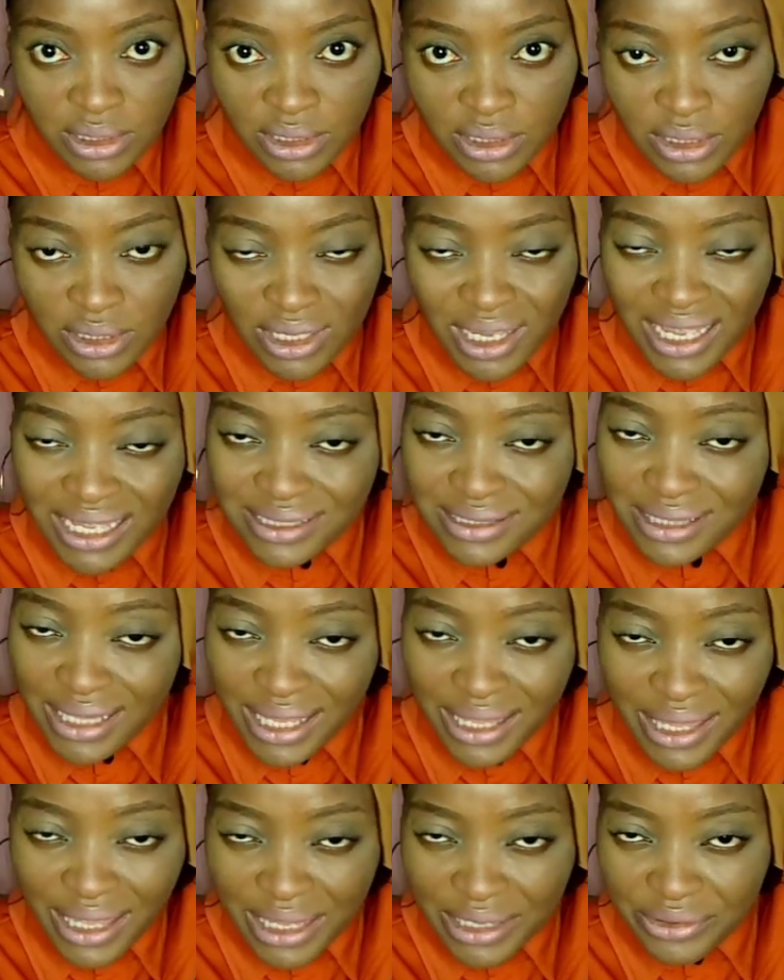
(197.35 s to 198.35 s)
You can
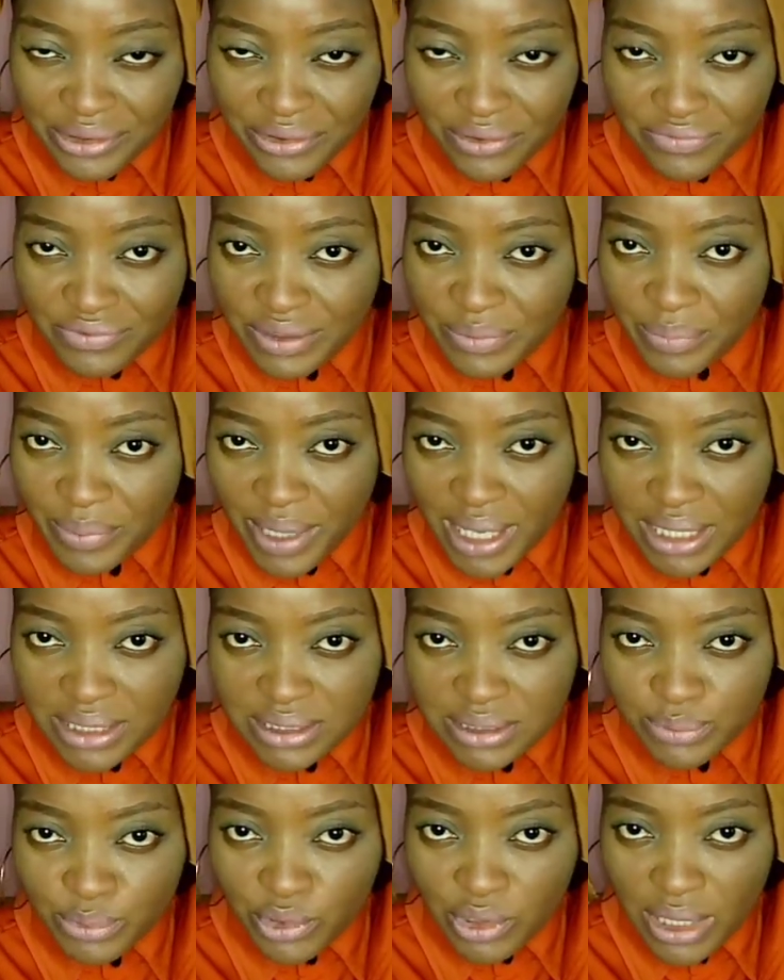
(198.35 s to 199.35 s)
take any of the parts,
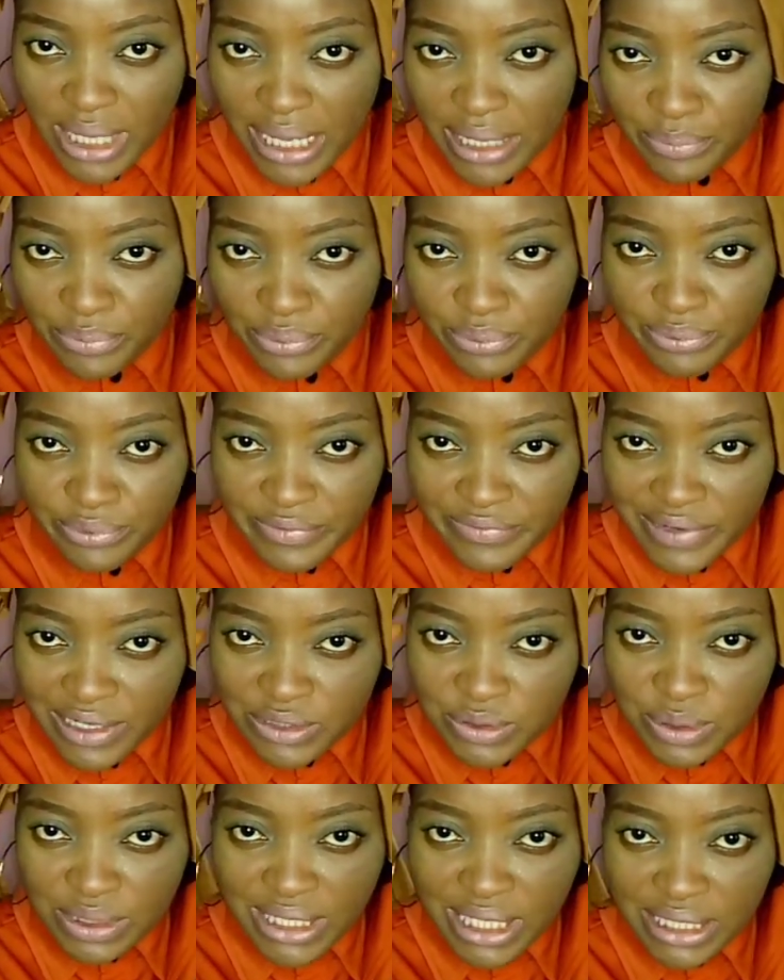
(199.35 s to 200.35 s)
but I prefer
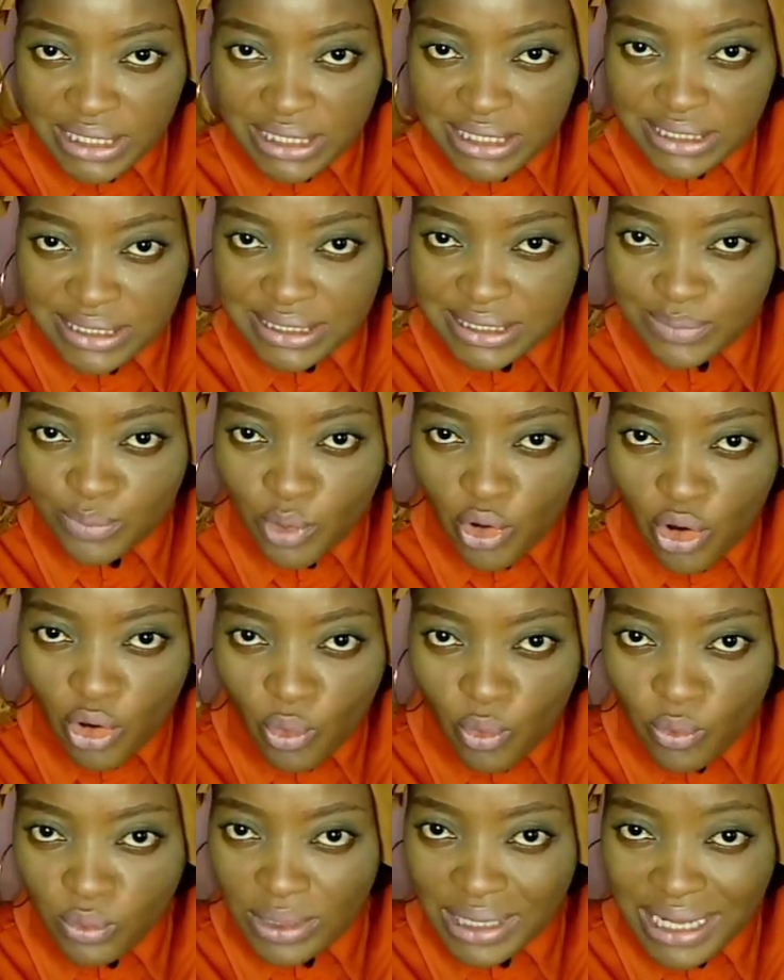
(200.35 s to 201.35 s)
to take this
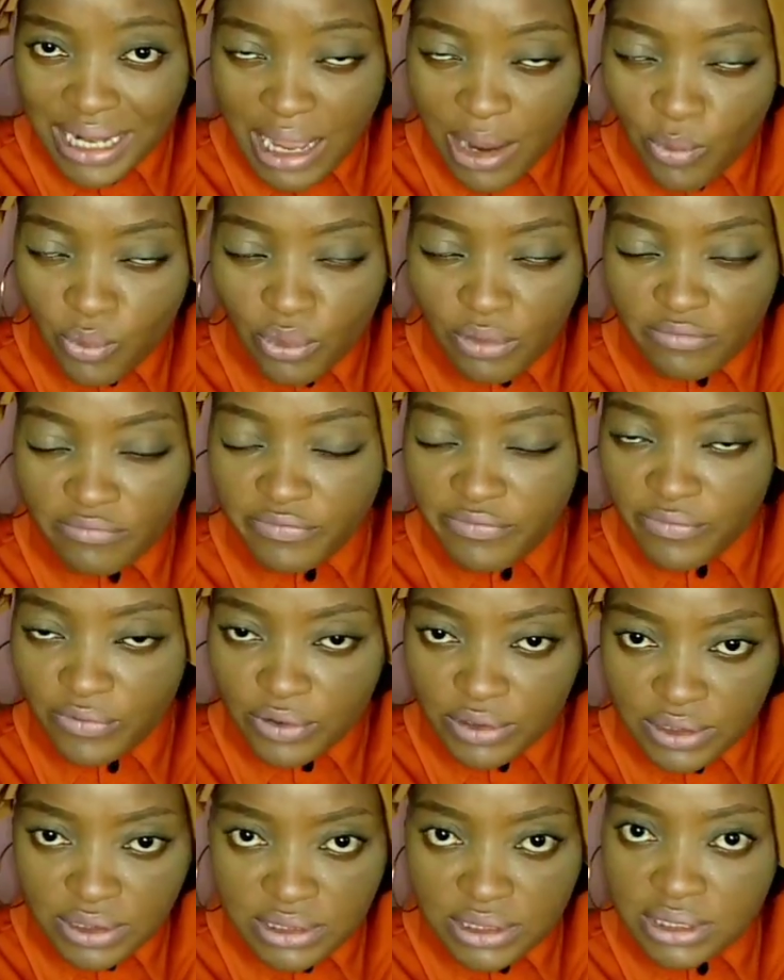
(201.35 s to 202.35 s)
smaller one
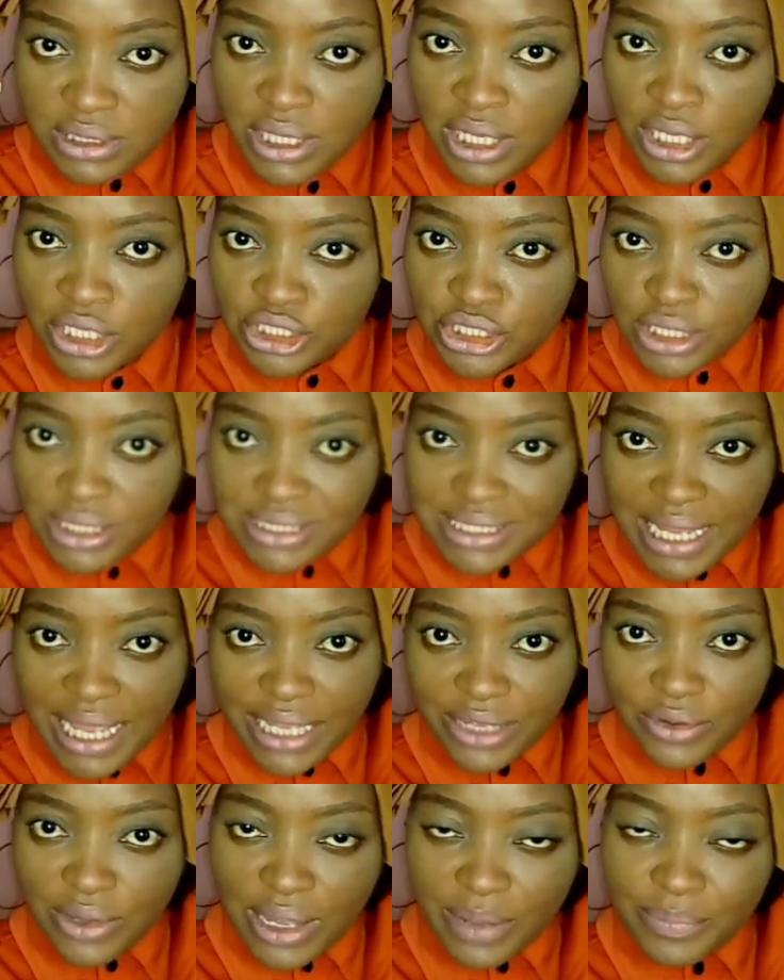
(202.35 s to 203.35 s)
first. Just
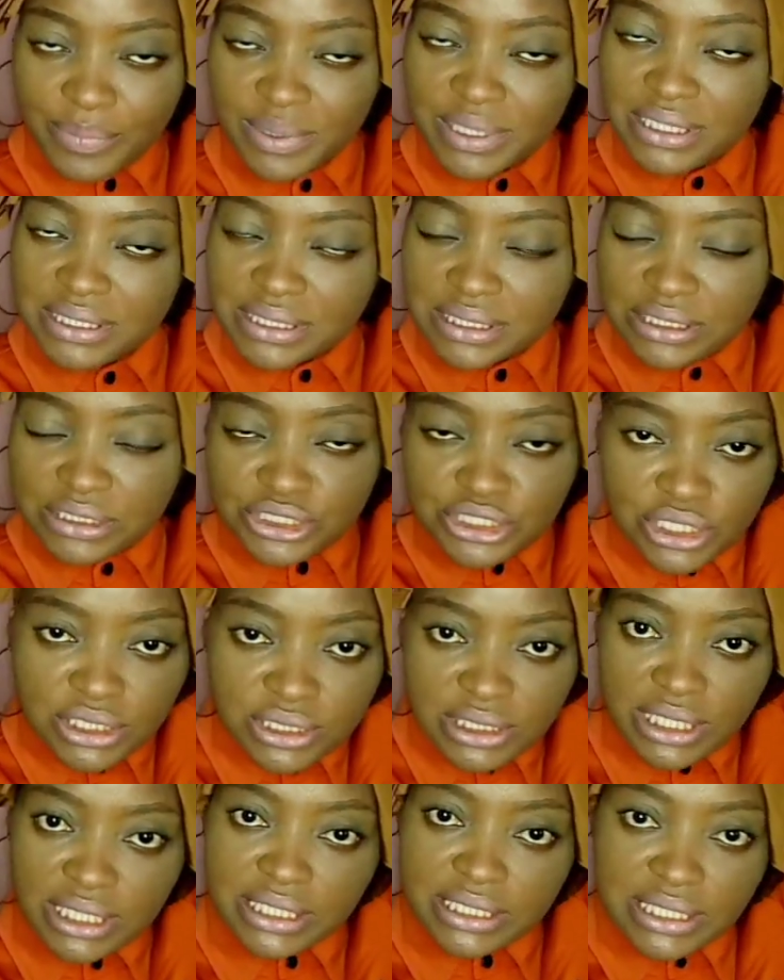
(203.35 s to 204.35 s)
like you are pleating, just
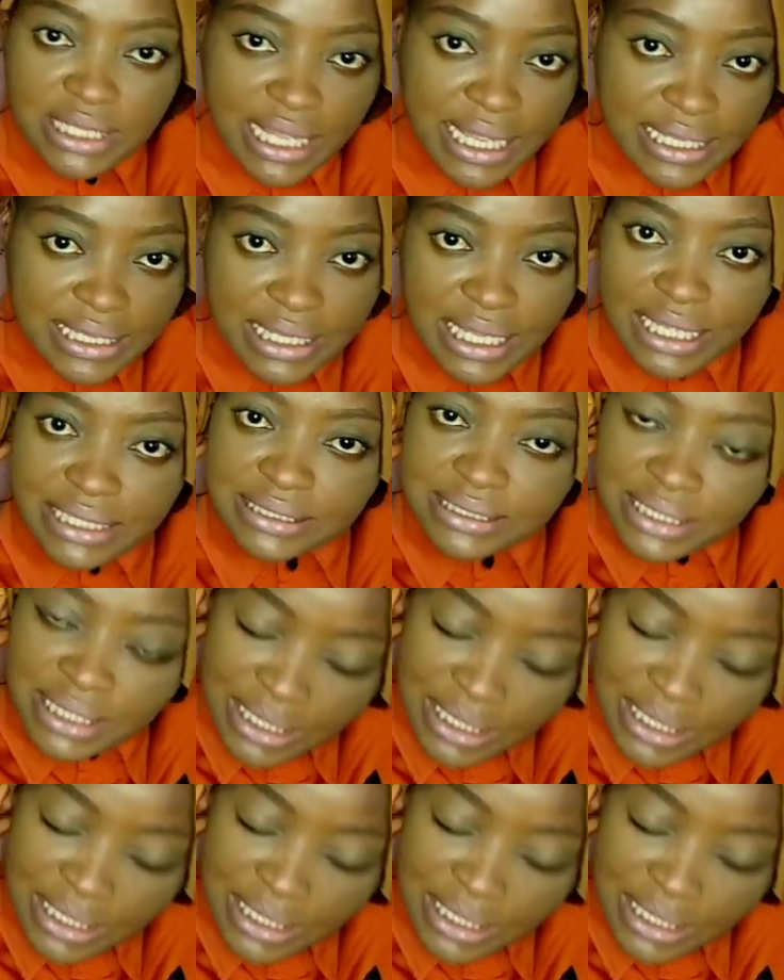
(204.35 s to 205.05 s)
take it like that.